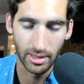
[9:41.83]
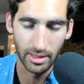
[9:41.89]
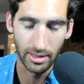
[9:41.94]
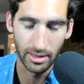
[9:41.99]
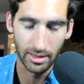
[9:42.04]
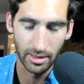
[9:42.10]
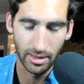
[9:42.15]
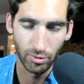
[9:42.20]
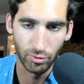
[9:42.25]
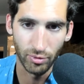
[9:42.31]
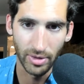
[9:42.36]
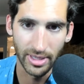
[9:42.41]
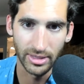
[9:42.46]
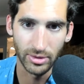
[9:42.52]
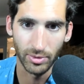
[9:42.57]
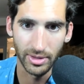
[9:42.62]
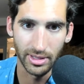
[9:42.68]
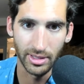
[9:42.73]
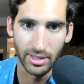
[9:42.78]
a race
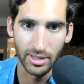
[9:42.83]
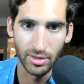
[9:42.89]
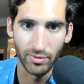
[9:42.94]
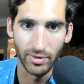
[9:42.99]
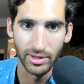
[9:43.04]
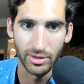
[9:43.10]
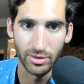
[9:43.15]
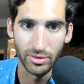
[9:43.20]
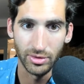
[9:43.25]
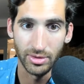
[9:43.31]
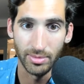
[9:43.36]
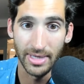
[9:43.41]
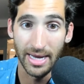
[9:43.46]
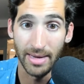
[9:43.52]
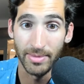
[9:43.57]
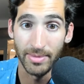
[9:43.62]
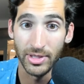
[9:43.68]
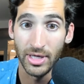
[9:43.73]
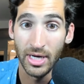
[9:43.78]
where he could really do some
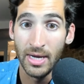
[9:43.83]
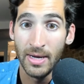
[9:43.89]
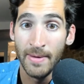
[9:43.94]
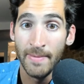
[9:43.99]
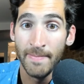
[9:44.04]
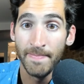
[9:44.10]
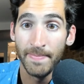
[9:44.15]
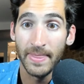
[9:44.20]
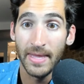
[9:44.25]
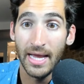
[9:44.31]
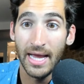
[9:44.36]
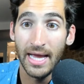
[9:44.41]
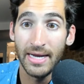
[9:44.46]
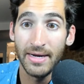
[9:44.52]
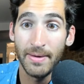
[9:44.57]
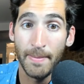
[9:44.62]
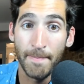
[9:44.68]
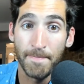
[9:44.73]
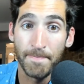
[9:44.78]
damage. And